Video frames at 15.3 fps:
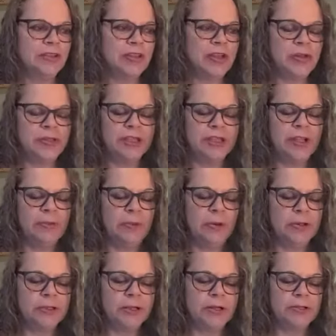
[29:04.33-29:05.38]
So it's called
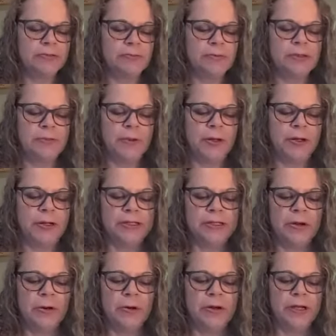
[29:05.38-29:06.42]
Postcards from Spirit. It's
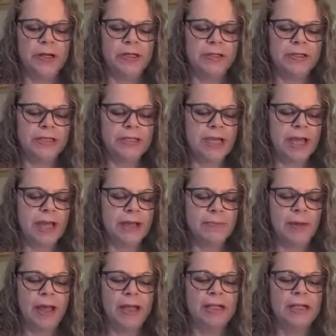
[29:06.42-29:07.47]
an oracle
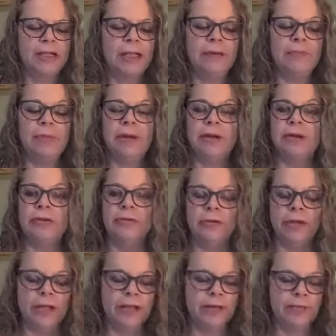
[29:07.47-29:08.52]
deck by Colette Baron
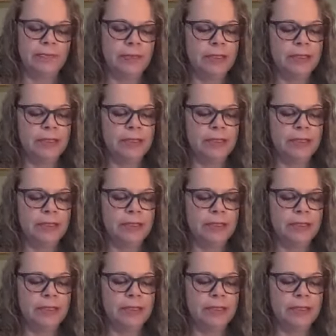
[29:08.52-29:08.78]
Reed.